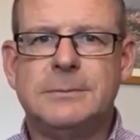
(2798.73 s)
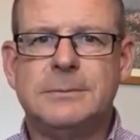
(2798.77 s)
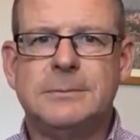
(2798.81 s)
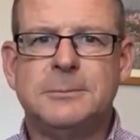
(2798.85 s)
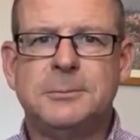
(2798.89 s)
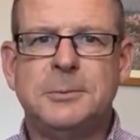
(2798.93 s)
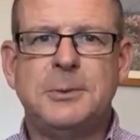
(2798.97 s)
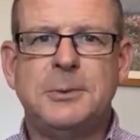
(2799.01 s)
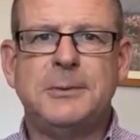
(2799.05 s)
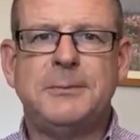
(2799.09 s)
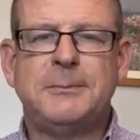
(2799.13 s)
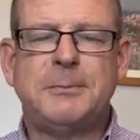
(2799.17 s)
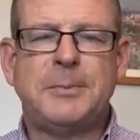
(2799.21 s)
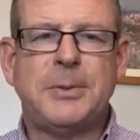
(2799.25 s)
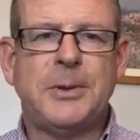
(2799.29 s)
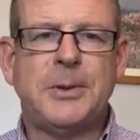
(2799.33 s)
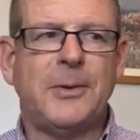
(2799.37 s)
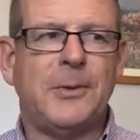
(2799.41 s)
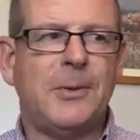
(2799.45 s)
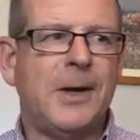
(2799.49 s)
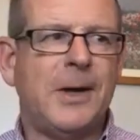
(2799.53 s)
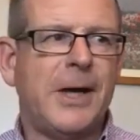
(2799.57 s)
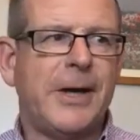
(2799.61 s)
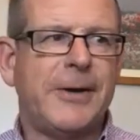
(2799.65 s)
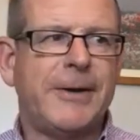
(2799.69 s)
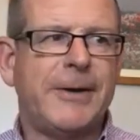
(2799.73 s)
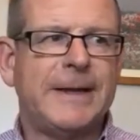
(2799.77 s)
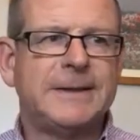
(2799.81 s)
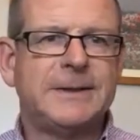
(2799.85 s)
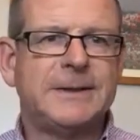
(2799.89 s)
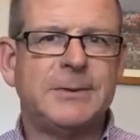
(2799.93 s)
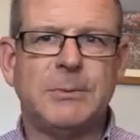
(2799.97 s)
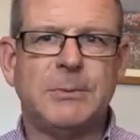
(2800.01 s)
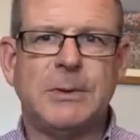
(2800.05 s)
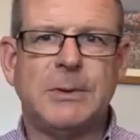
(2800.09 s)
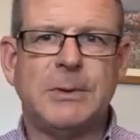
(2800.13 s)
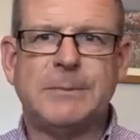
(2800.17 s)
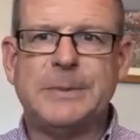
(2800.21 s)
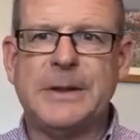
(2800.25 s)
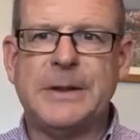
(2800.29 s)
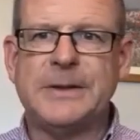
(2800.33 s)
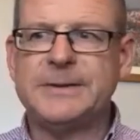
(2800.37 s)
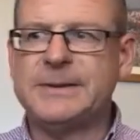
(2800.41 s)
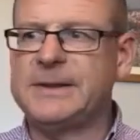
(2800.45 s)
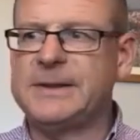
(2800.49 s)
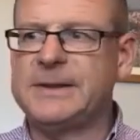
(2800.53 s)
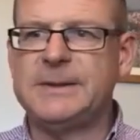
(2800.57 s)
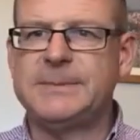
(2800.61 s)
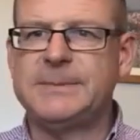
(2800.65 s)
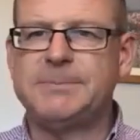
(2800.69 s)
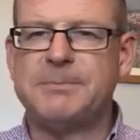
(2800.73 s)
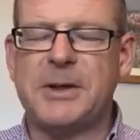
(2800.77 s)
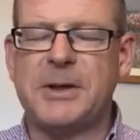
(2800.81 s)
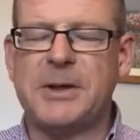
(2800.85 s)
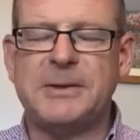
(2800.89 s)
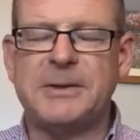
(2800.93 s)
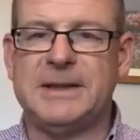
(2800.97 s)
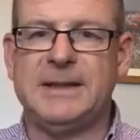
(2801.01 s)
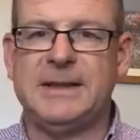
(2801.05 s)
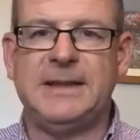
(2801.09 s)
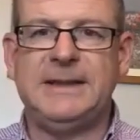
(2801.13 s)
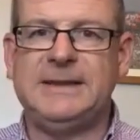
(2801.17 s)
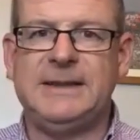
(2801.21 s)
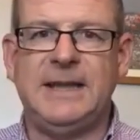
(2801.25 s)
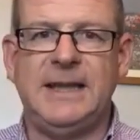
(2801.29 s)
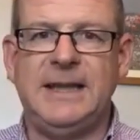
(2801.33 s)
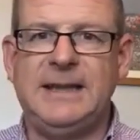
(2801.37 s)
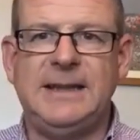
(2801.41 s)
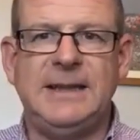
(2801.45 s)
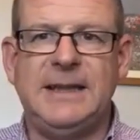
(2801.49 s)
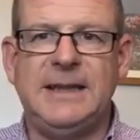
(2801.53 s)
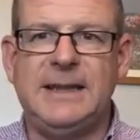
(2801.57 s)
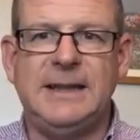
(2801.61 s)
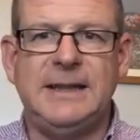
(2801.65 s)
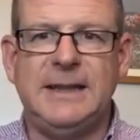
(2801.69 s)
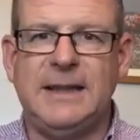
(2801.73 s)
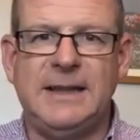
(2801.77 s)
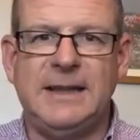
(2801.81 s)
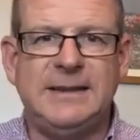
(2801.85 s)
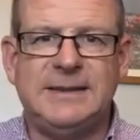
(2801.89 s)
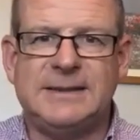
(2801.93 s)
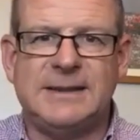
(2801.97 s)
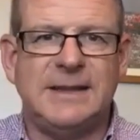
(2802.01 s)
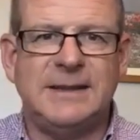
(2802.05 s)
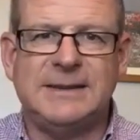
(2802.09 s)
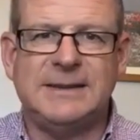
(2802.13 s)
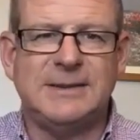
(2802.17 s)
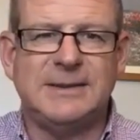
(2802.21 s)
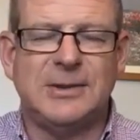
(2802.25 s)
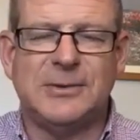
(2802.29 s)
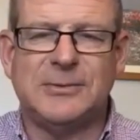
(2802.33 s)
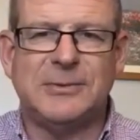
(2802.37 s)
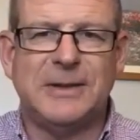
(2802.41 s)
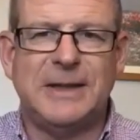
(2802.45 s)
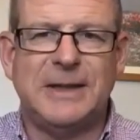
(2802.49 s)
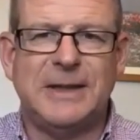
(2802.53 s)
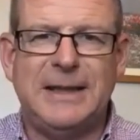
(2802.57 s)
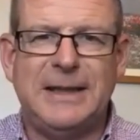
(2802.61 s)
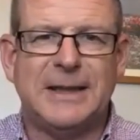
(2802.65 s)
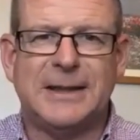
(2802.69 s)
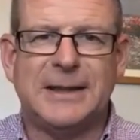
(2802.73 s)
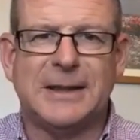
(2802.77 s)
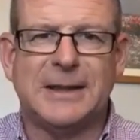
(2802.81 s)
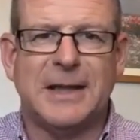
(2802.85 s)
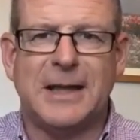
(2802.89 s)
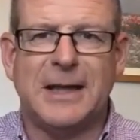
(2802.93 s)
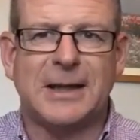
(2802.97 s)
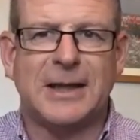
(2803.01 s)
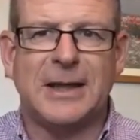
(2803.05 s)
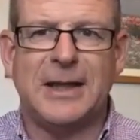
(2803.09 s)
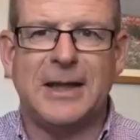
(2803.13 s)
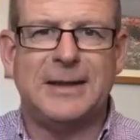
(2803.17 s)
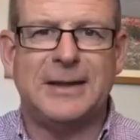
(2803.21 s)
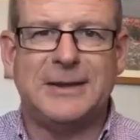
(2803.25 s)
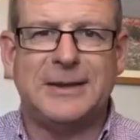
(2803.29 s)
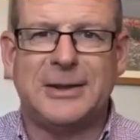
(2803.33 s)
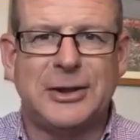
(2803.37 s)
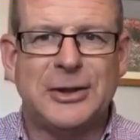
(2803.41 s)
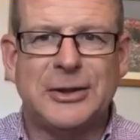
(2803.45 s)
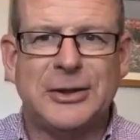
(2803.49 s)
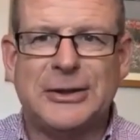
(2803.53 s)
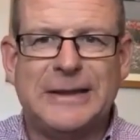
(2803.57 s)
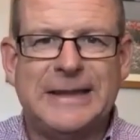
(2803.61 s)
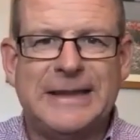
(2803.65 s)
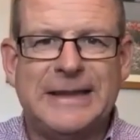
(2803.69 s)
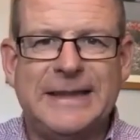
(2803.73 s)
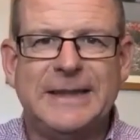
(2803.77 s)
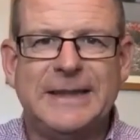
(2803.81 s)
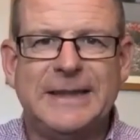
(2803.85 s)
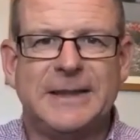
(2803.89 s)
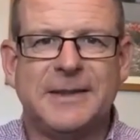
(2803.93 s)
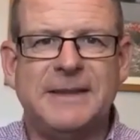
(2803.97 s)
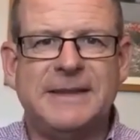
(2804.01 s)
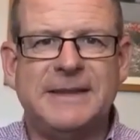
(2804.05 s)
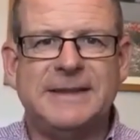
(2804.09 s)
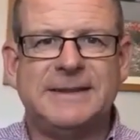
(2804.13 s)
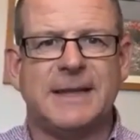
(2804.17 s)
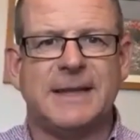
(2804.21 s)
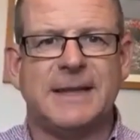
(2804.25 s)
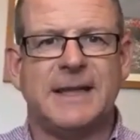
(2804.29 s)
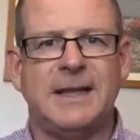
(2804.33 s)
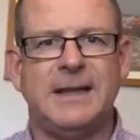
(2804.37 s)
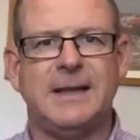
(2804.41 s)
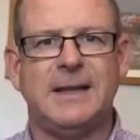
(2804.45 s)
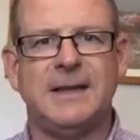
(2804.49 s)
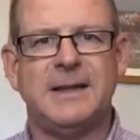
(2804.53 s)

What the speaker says: We've put all our eggs in one basket. This bloke, he's not really a good leader, is he?